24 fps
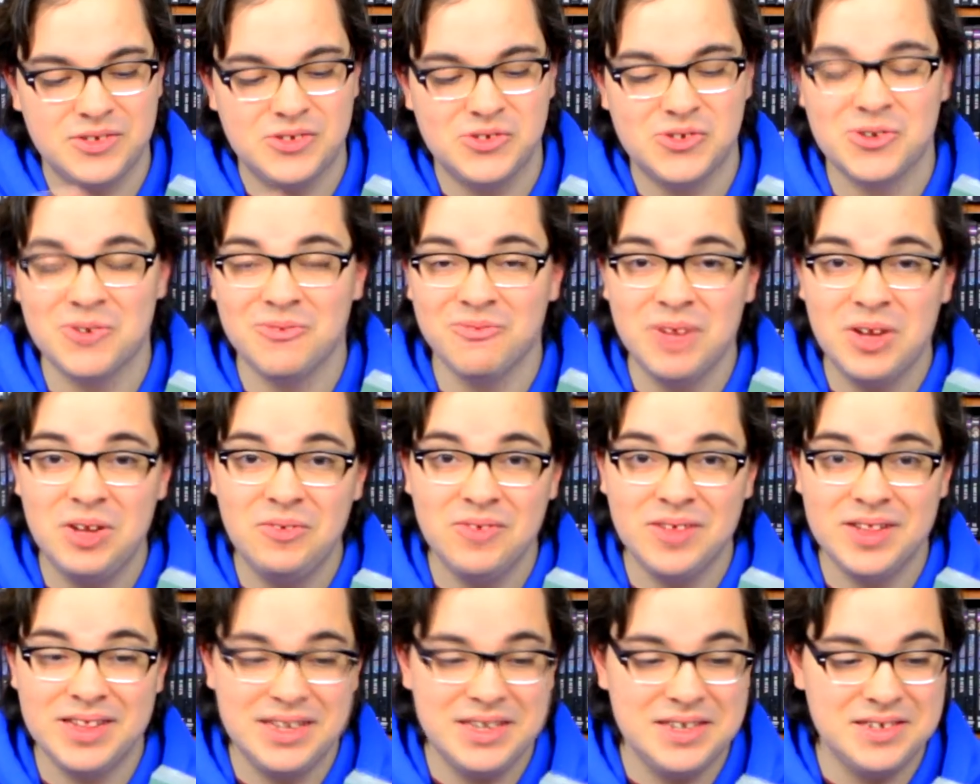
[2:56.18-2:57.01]
This is a
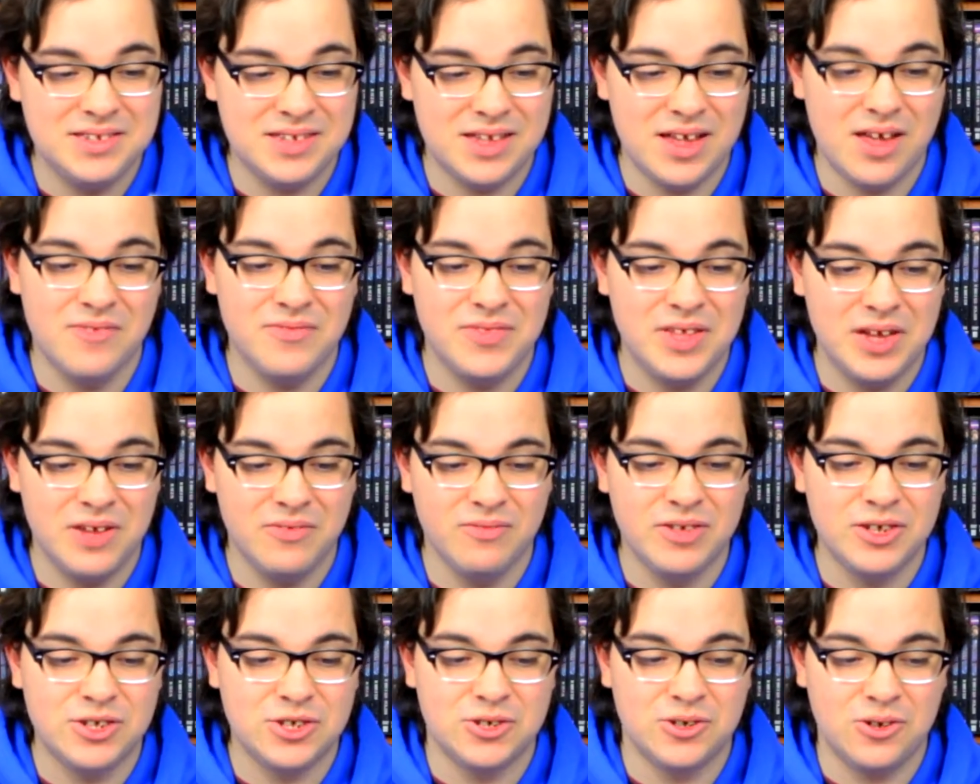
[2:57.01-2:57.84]
re-release of the
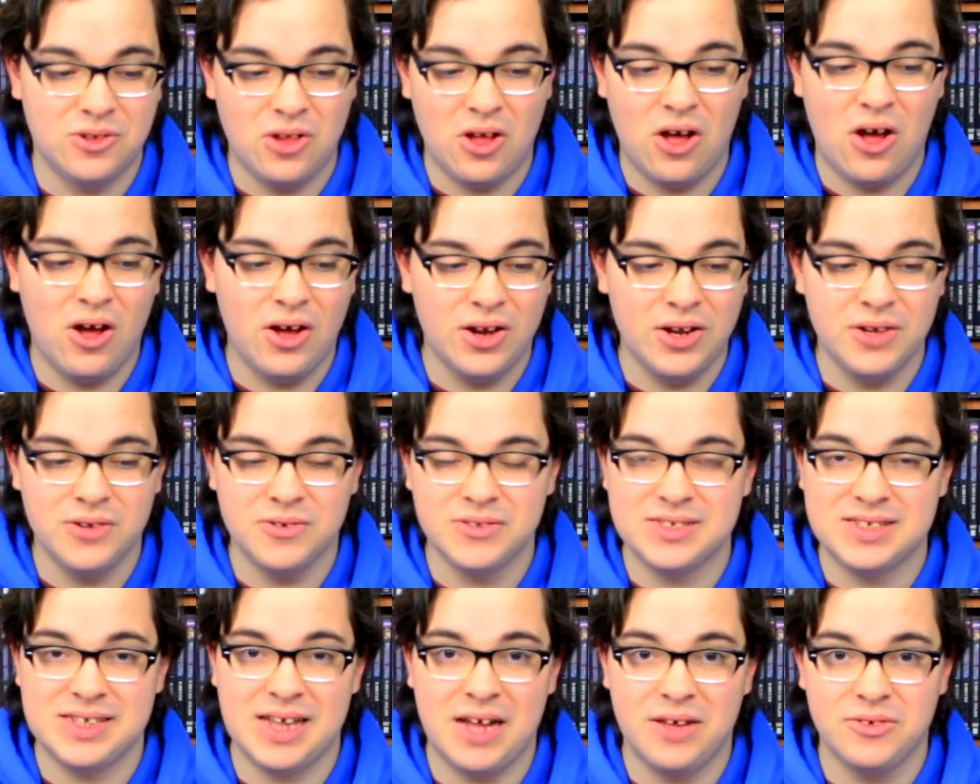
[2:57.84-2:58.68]
original
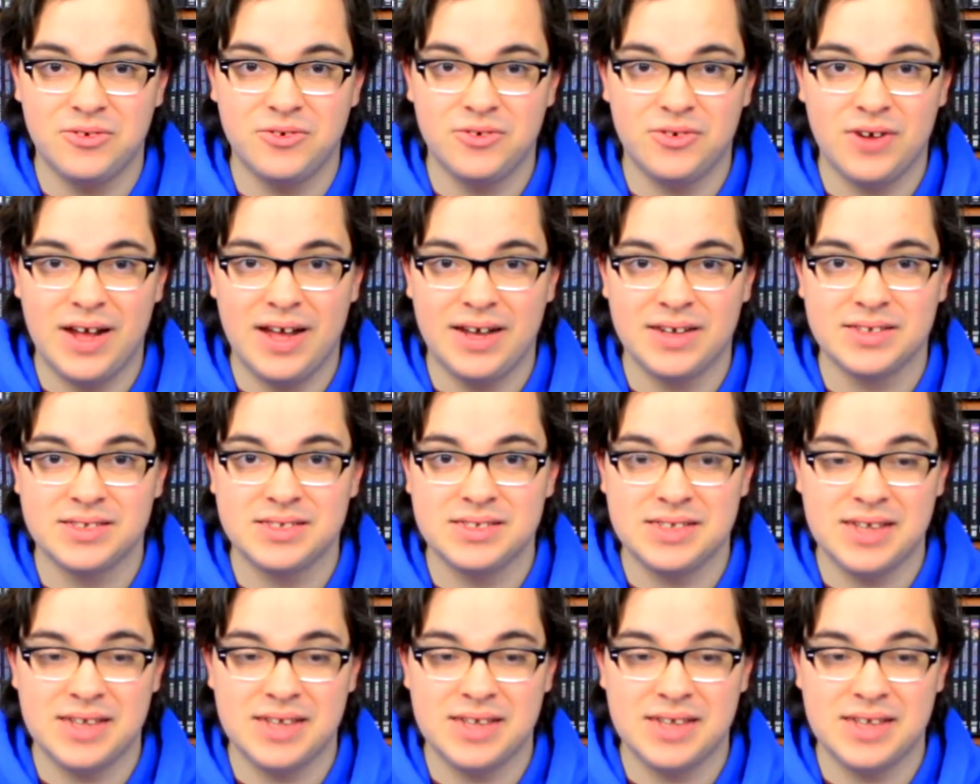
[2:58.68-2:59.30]
audio soundtrack